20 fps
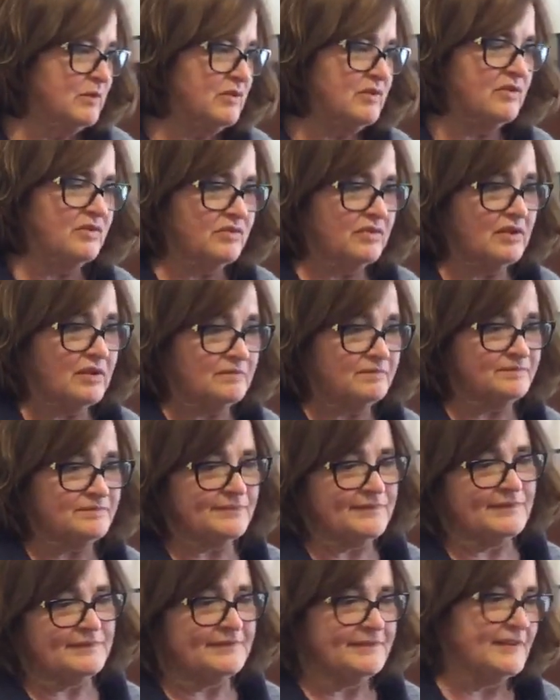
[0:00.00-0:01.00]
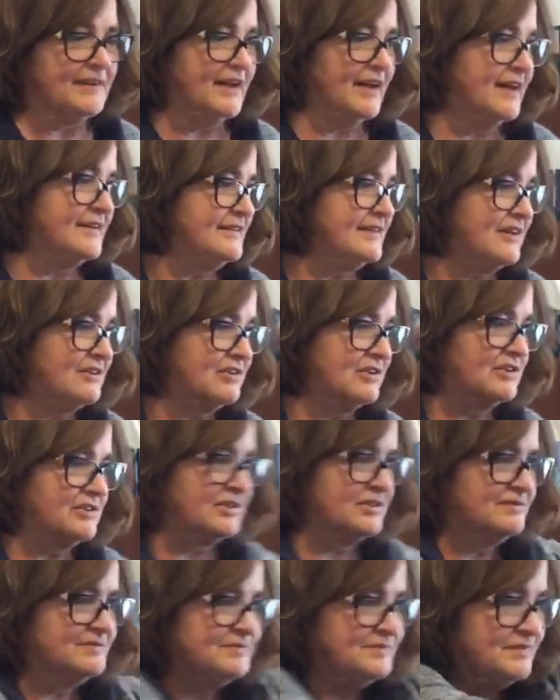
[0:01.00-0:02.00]
Which is, I doubt
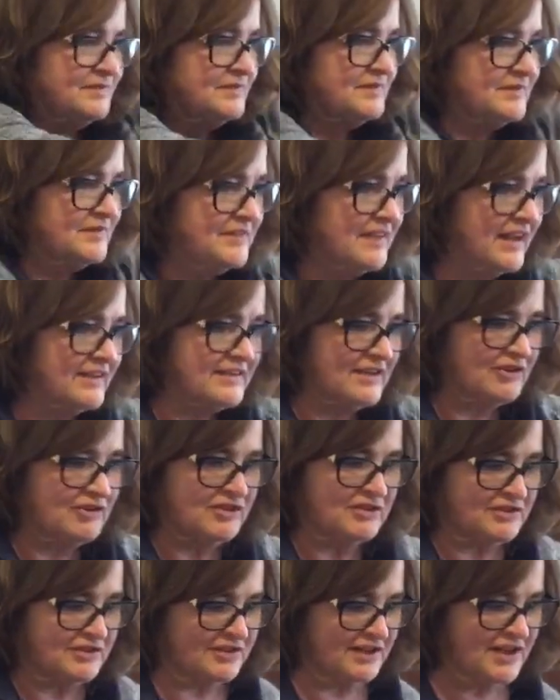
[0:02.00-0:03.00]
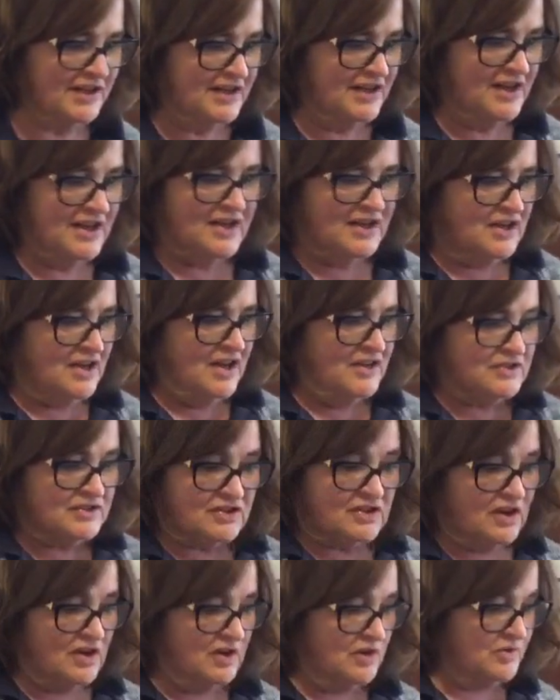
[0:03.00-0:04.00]
it.
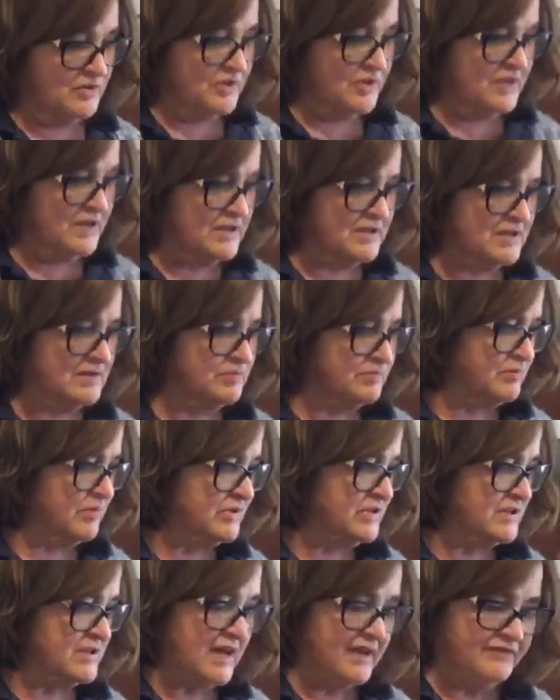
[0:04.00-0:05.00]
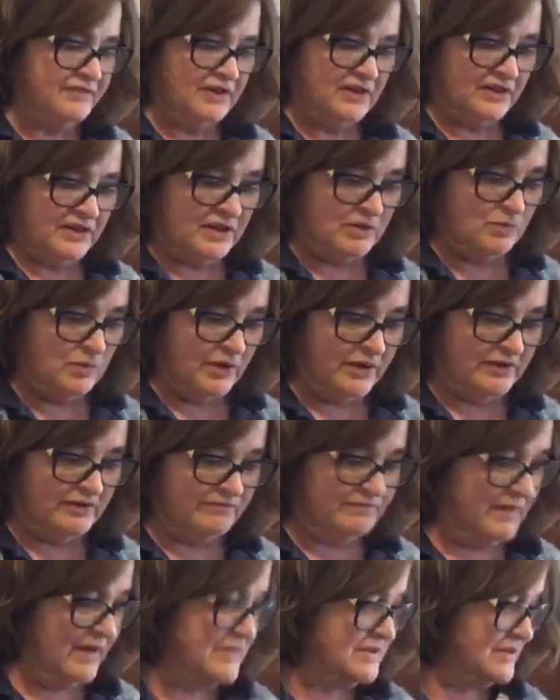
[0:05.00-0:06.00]
So this was definitely one
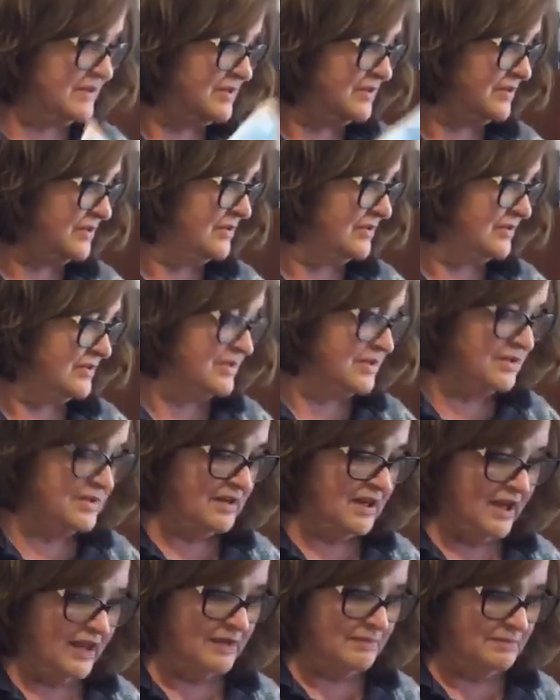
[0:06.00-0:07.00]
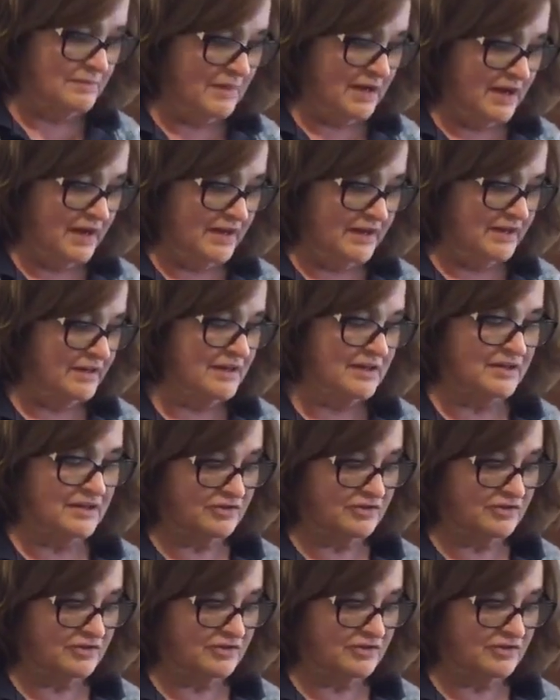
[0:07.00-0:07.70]
of my sisters and my